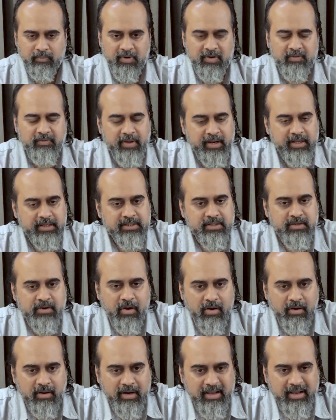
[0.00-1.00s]
but very
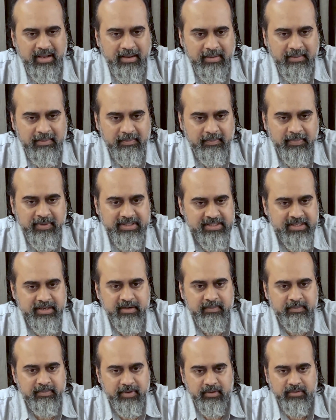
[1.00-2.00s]
strongly
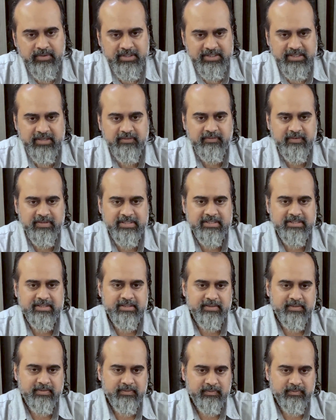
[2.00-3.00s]
present below the
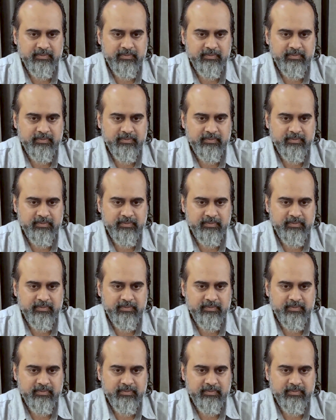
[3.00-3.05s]
surface?